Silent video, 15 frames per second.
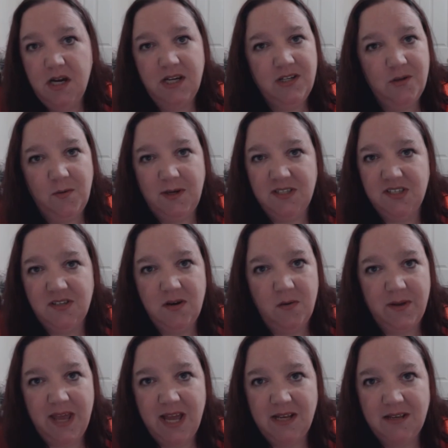i don't want
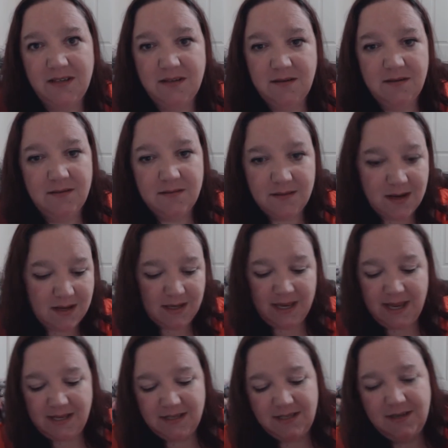snow yet not
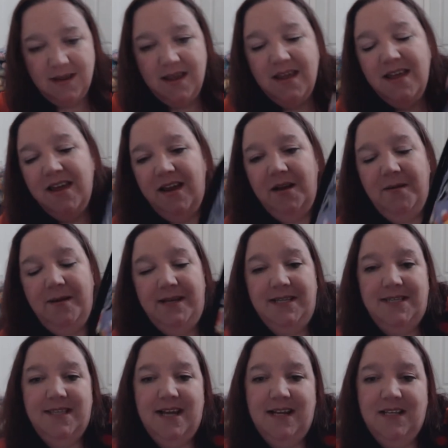yet
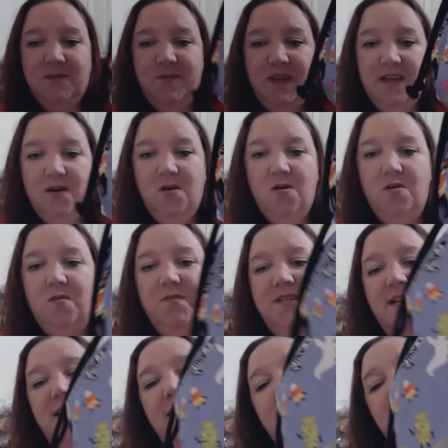anyways that is being homed
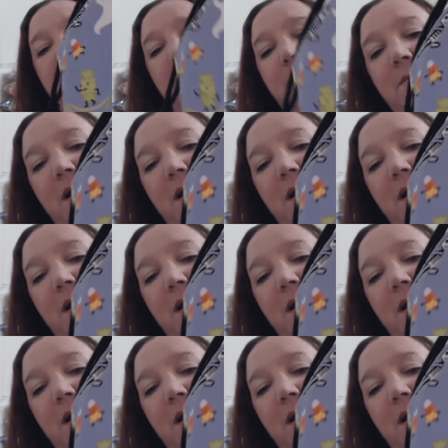in